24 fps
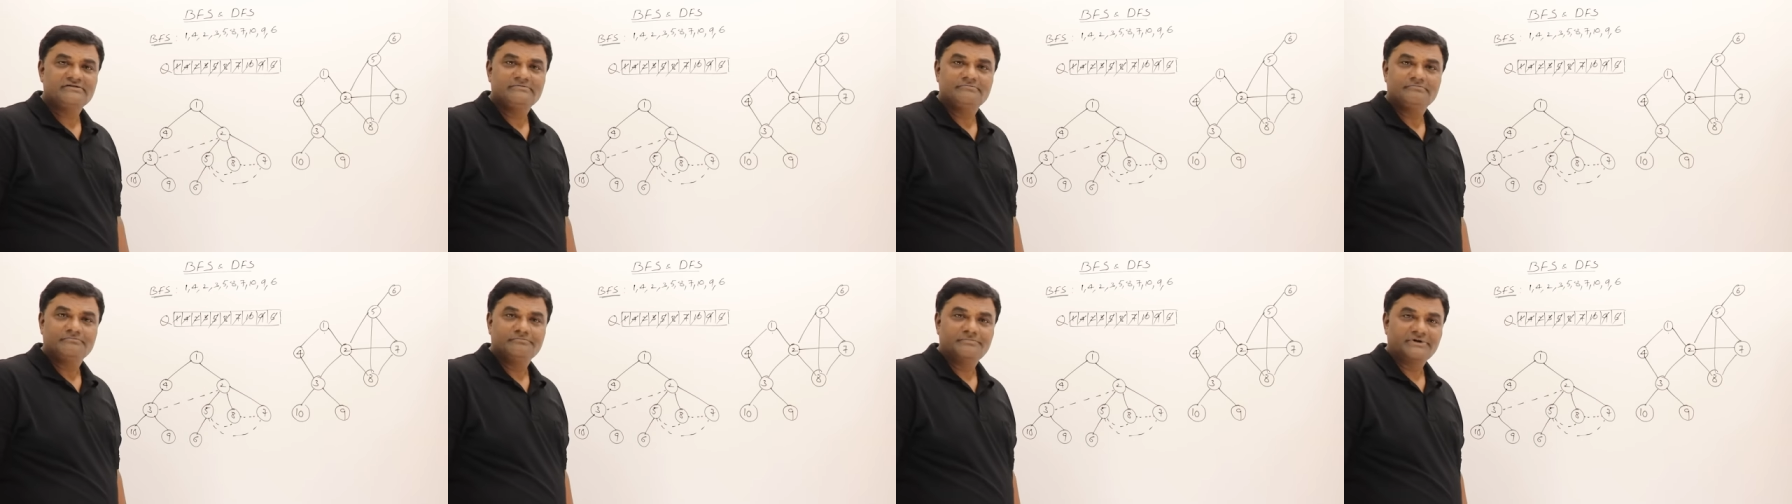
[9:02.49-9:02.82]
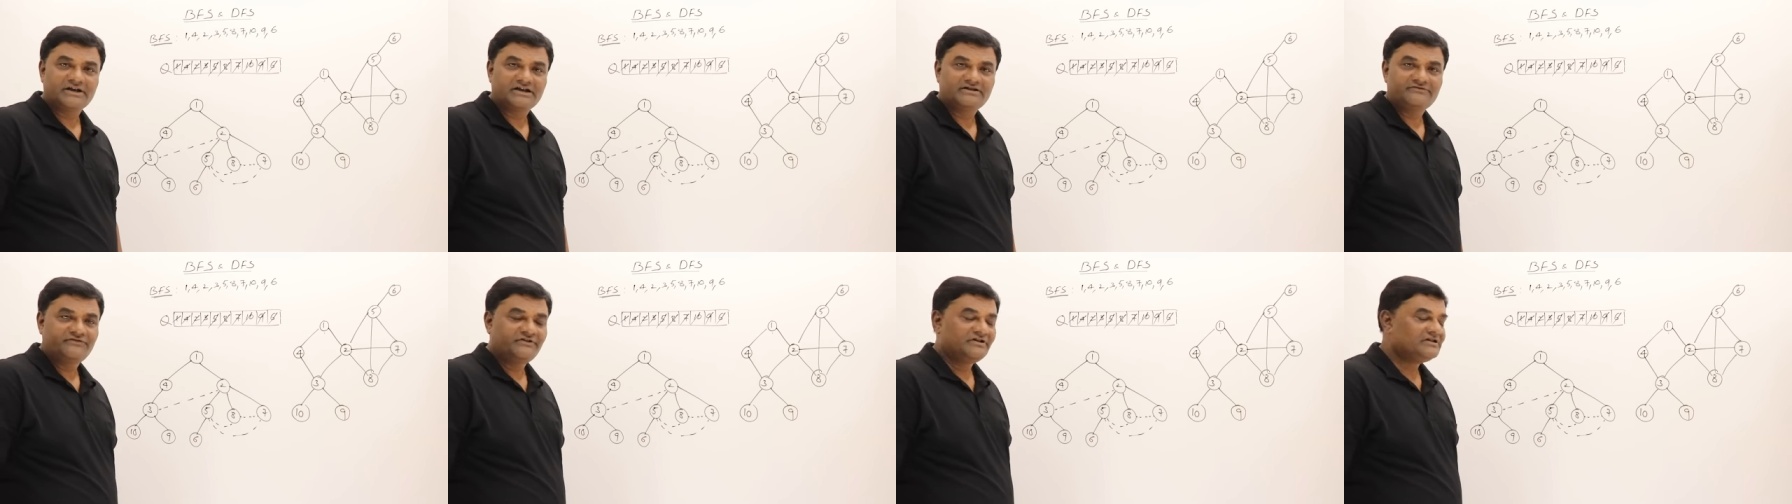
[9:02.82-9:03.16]

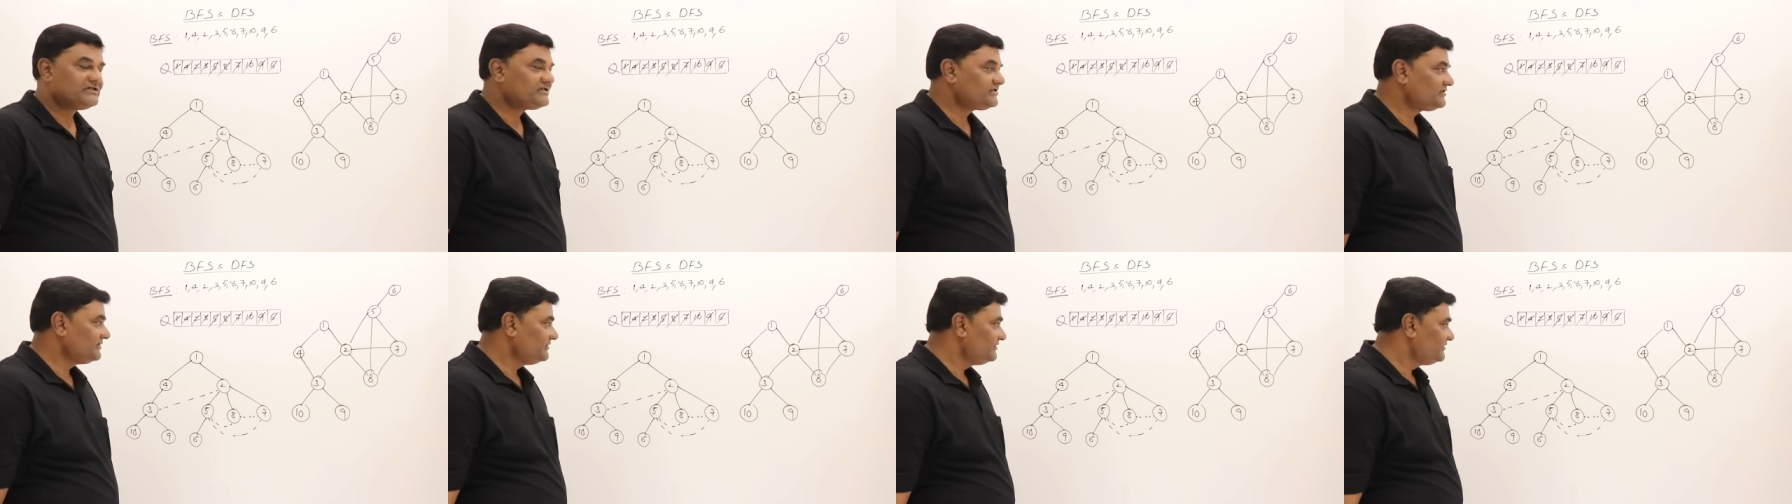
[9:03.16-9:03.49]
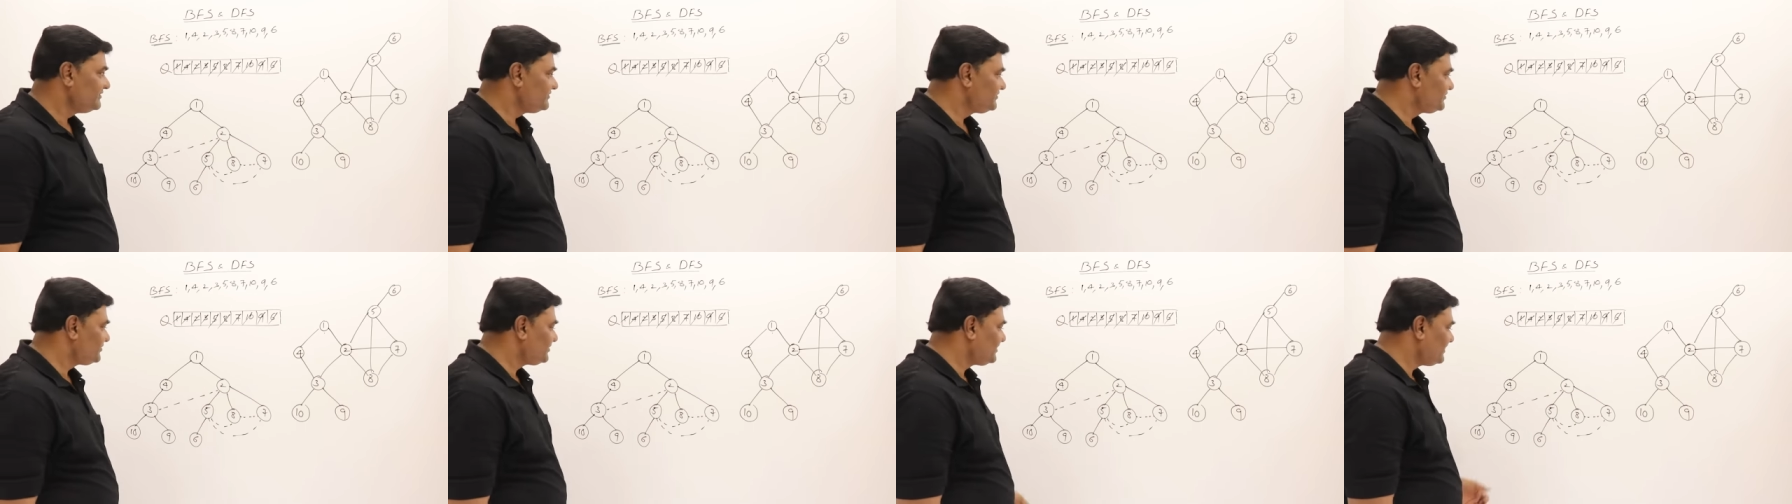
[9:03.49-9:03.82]
breadth first
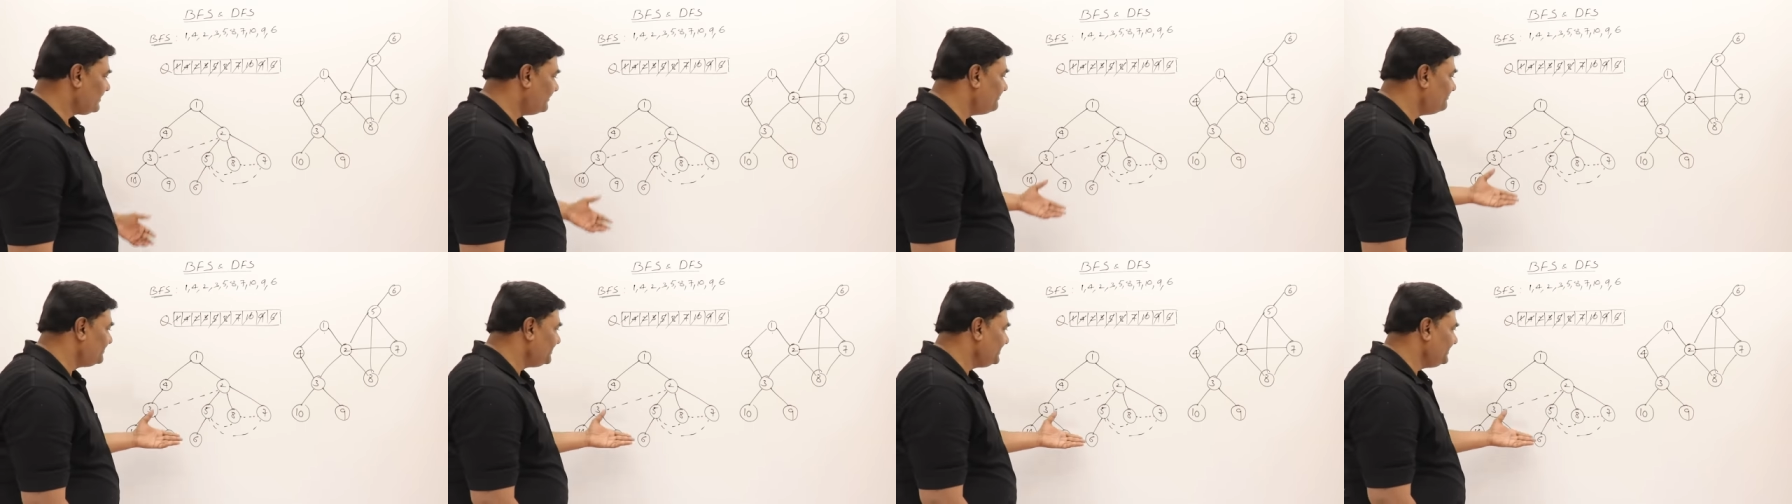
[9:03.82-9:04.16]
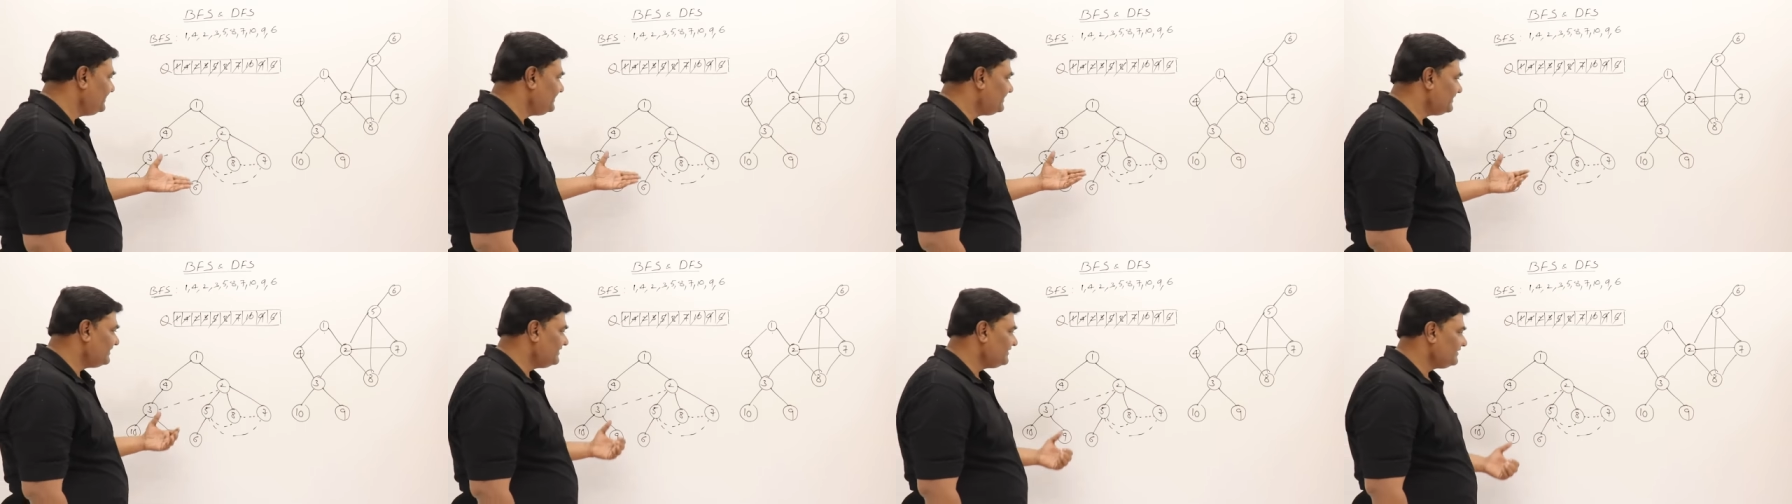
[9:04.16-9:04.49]
search
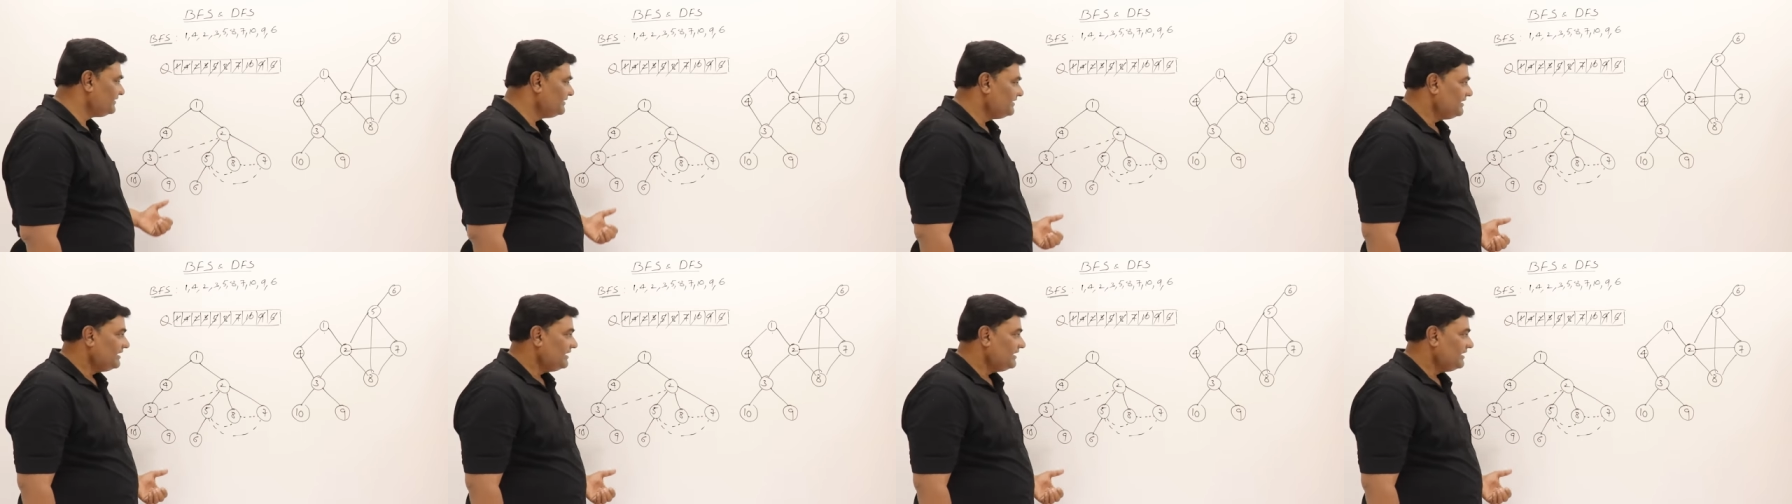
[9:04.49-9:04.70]
completed.